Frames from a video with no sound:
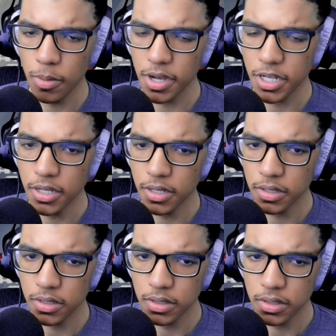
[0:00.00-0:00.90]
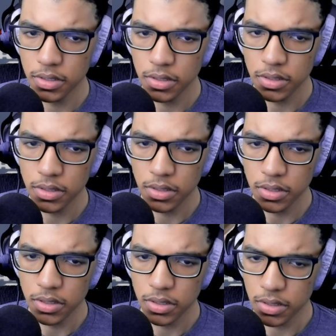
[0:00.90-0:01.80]
on, buddy. I can't
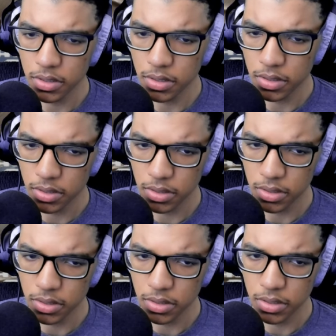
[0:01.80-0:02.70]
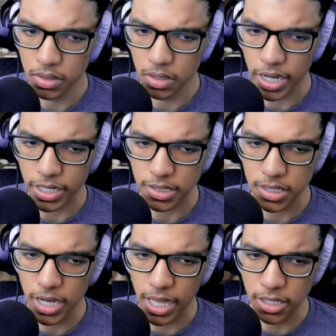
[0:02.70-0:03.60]
stay airborne. I can
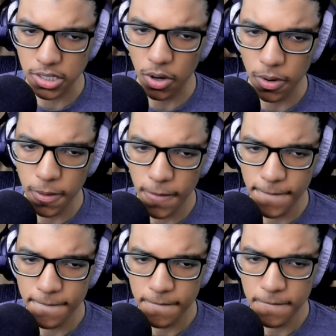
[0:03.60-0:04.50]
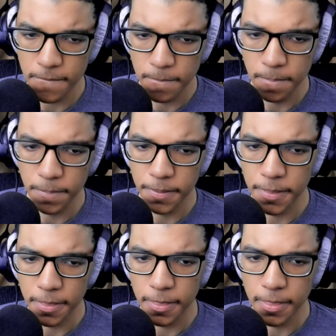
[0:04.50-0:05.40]
see that. Let's go. Come on
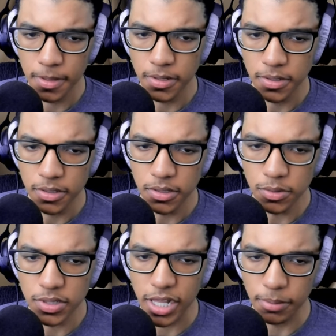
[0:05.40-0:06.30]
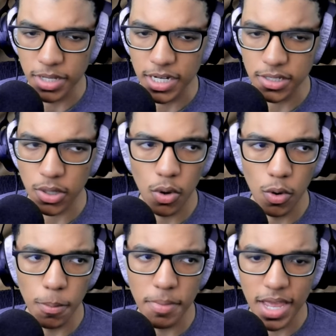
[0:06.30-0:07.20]
down, Vulture. You're telling me this
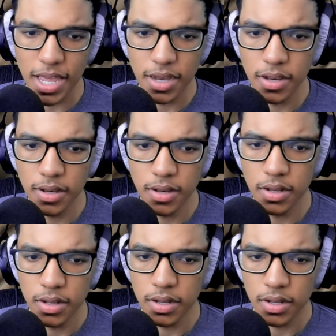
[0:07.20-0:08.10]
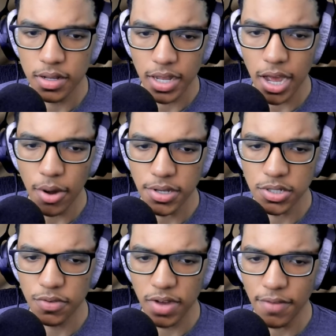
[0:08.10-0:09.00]
old man. How
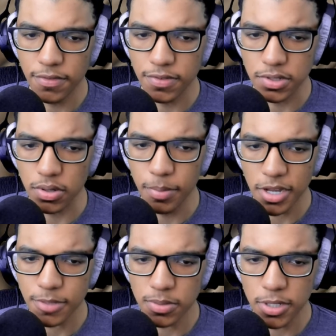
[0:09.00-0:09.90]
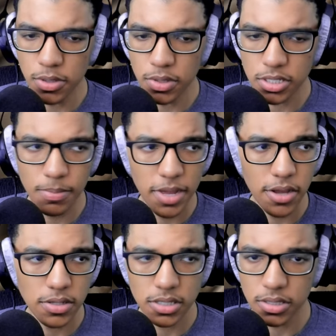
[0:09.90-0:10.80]
he's surviving for so long? Am I supposed to be doing something
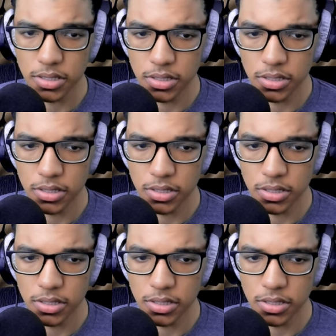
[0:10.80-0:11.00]
else?